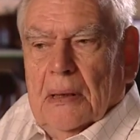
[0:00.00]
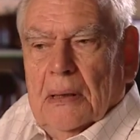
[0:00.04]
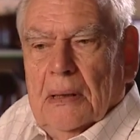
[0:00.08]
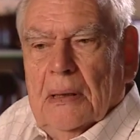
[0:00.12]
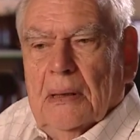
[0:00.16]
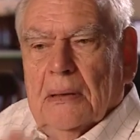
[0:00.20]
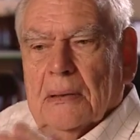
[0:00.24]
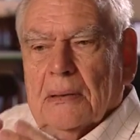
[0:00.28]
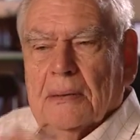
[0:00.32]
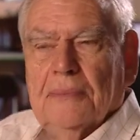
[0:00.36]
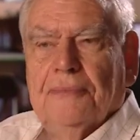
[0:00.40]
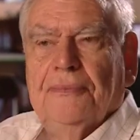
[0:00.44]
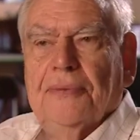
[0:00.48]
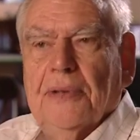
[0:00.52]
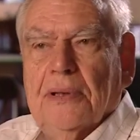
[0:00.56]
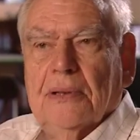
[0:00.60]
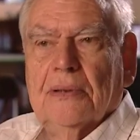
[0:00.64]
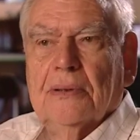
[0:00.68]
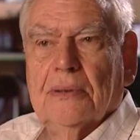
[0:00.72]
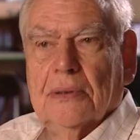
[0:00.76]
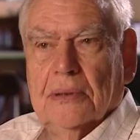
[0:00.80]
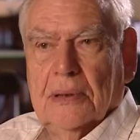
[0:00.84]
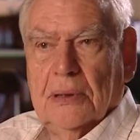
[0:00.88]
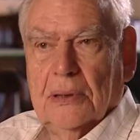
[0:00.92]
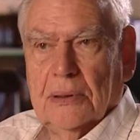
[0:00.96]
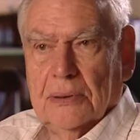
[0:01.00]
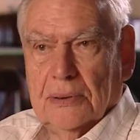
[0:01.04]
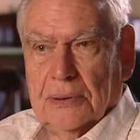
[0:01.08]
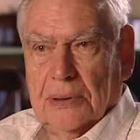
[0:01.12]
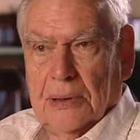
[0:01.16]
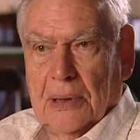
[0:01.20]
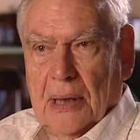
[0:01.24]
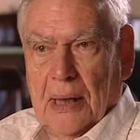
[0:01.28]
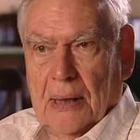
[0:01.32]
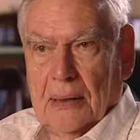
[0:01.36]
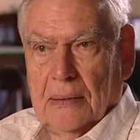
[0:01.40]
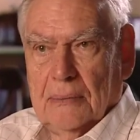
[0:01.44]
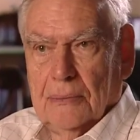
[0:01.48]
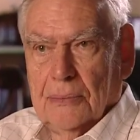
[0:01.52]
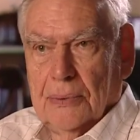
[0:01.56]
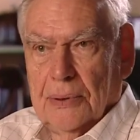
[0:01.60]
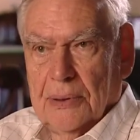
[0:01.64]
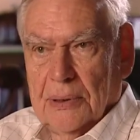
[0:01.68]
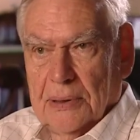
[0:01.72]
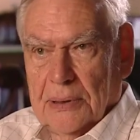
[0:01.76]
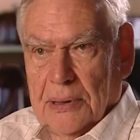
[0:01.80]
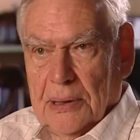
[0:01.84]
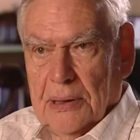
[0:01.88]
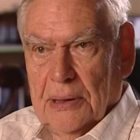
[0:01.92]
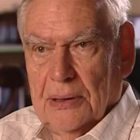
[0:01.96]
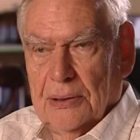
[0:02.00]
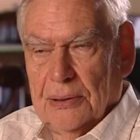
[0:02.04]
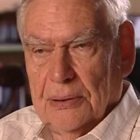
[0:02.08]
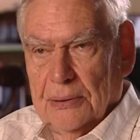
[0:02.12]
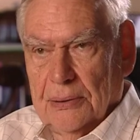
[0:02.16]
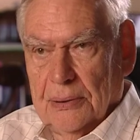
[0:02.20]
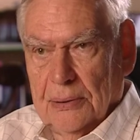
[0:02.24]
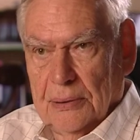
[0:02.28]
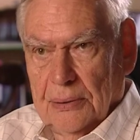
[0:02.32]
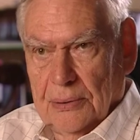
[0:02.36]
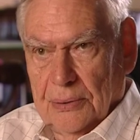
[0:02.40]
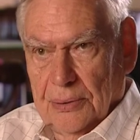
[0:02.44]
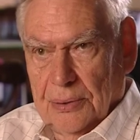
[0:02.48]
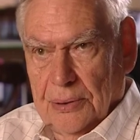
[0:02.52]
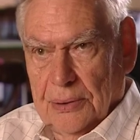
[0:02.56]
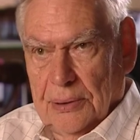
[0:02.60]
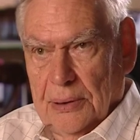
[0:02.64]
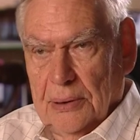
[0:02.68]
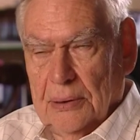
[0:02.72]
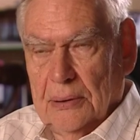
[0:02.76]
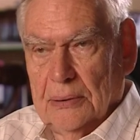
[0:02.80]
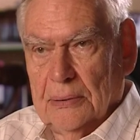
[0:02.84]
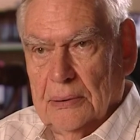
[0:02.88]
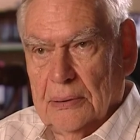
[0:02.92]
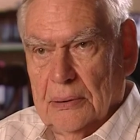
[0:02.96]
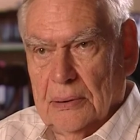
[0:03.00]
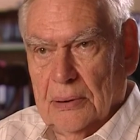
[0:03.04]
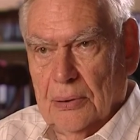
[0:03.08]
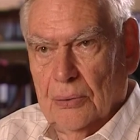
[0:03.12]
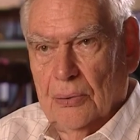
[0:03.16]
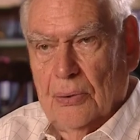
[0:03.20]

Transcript: individual contact with the teacher to the student.